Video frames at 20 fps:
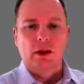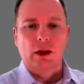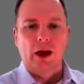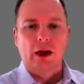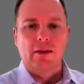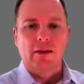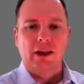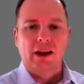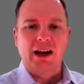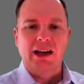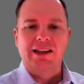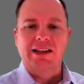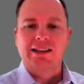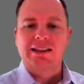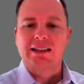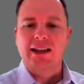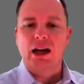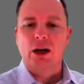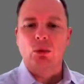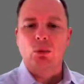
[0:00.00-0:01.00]
And then I
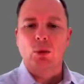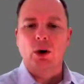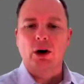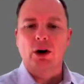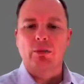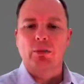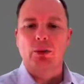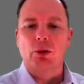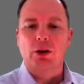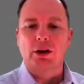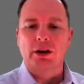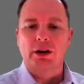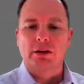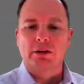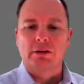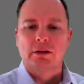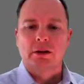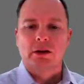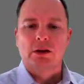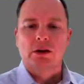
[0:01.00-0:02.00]
decide where to put
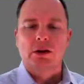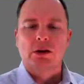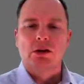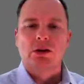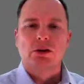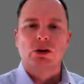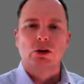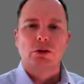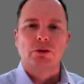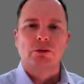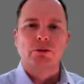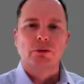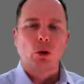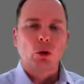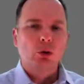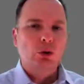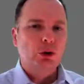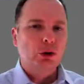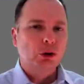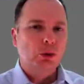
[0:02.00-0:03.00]
it. So the
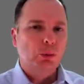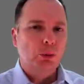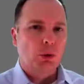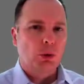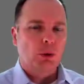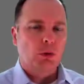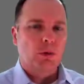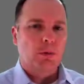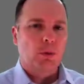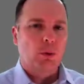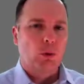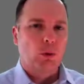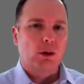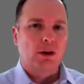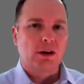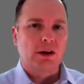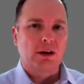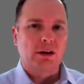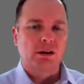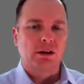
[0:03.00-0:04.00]
folder you put a
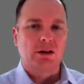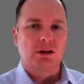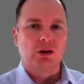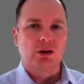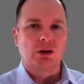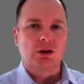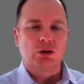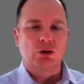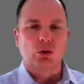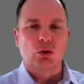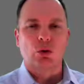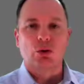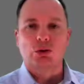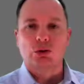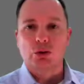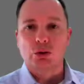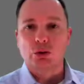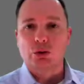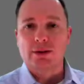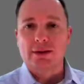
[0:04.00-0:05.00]
report in
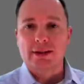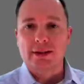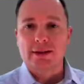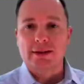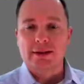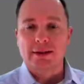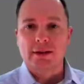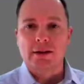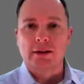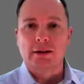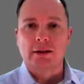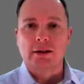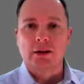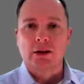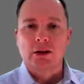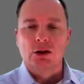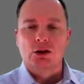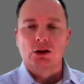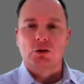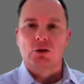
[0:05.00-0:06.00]
controls who sees it.
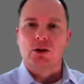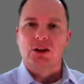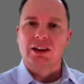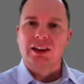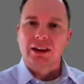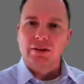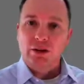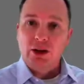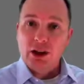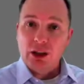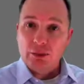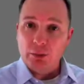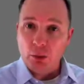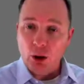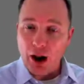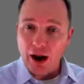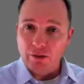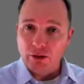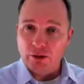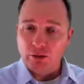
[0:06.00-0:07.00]
So if you leave it in the
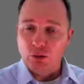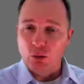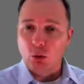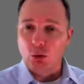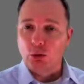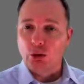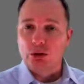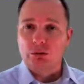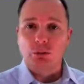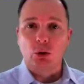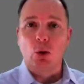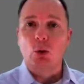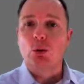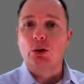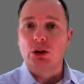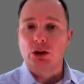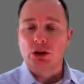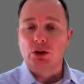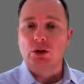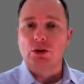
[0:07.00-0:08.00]
private folder,
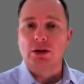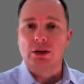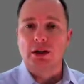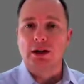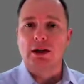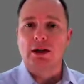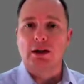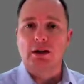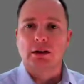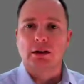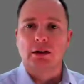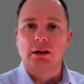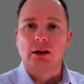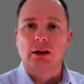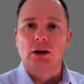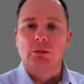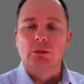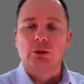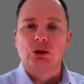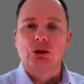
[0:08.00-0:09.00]
only you see it.
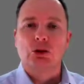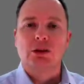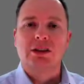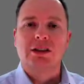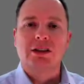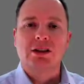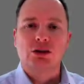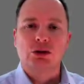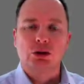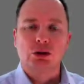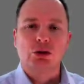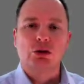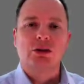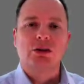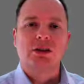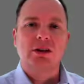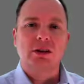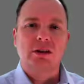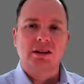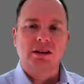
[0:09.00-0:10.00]
But you can
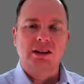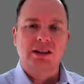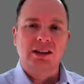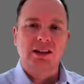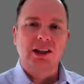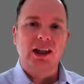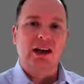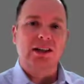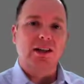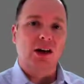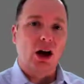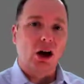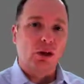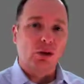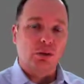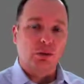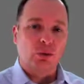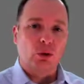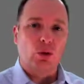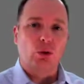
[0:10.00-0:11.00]
choose to select
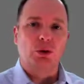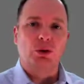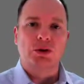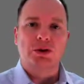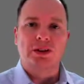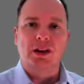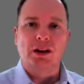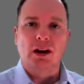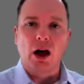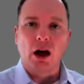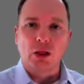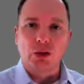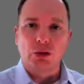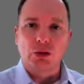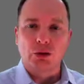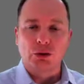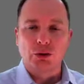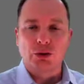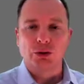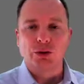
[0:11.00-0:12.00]
other folders that other
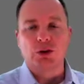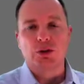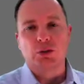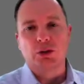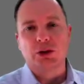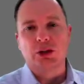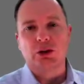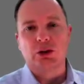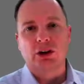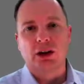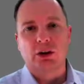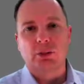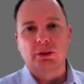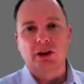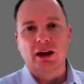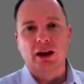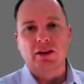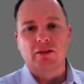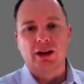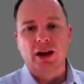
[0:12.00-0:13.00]
users within your
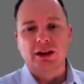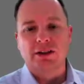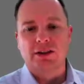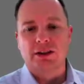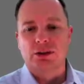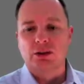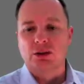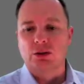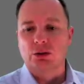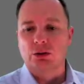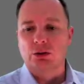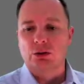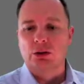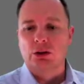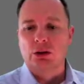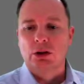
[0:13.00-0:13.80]
company have access to.